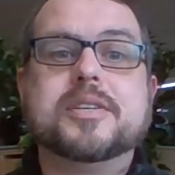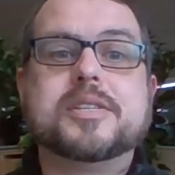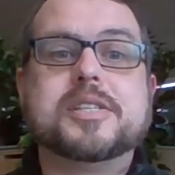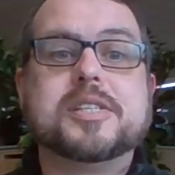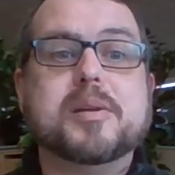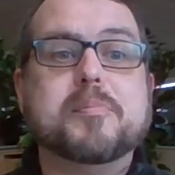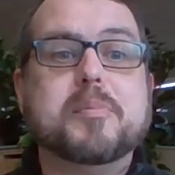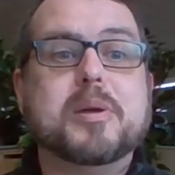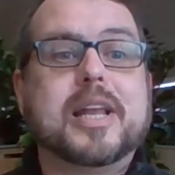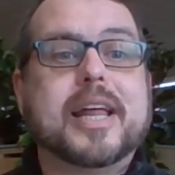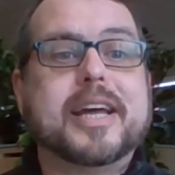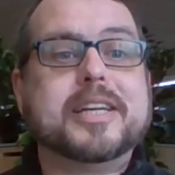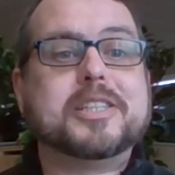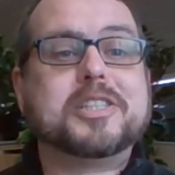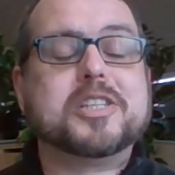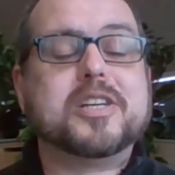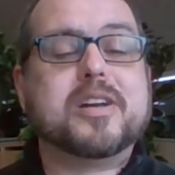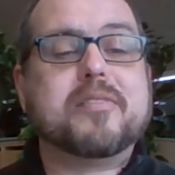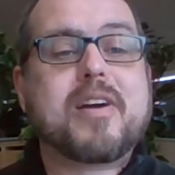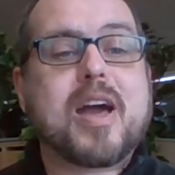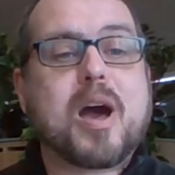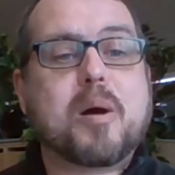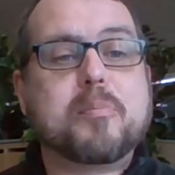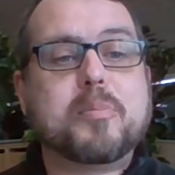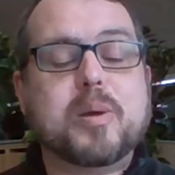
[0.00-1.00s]
the
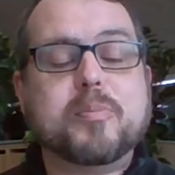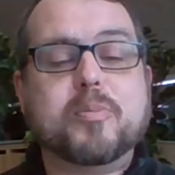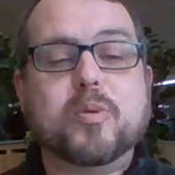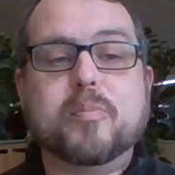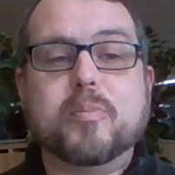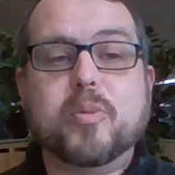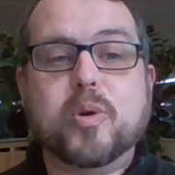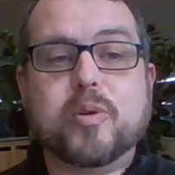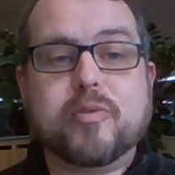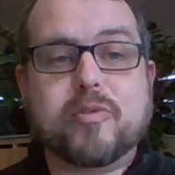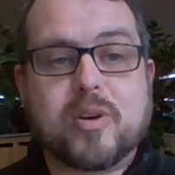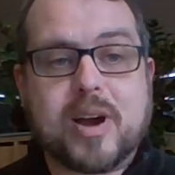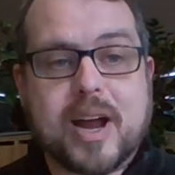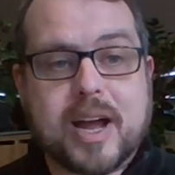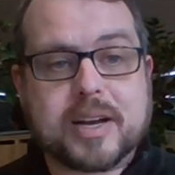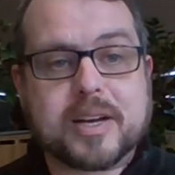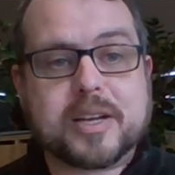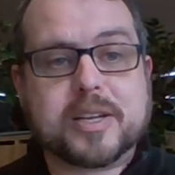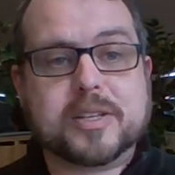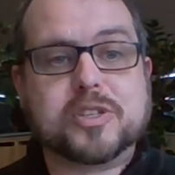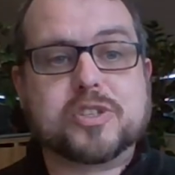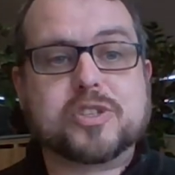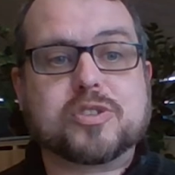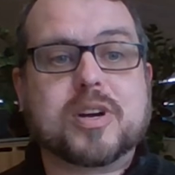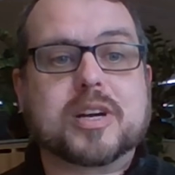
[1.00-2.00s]
simulation of how people move
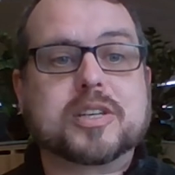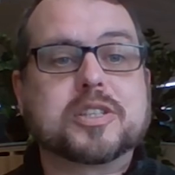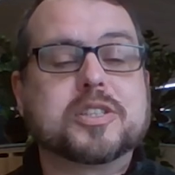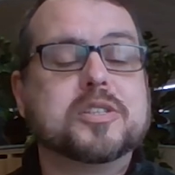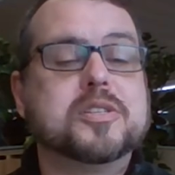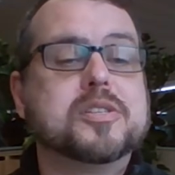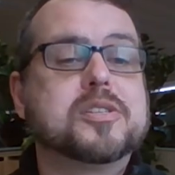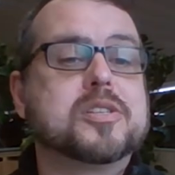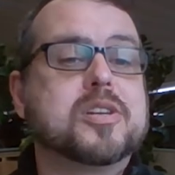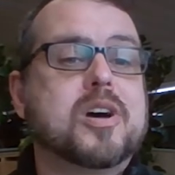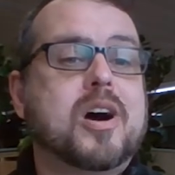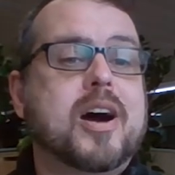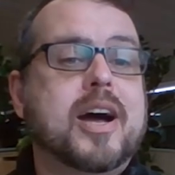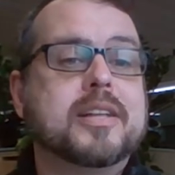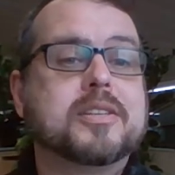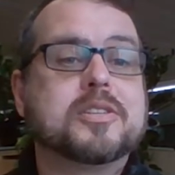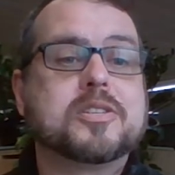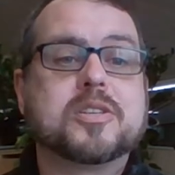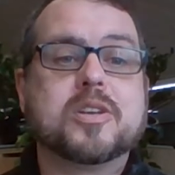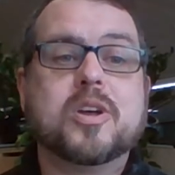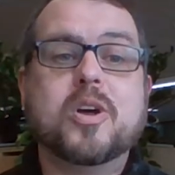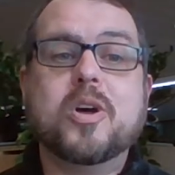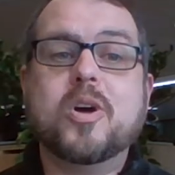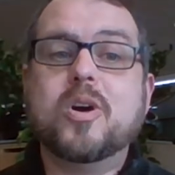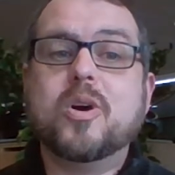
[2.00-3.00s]
around construction
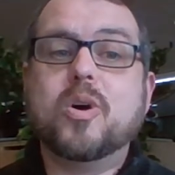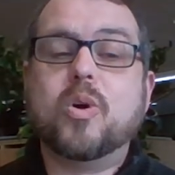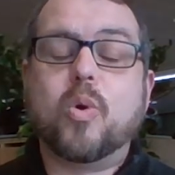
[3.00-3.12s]
sites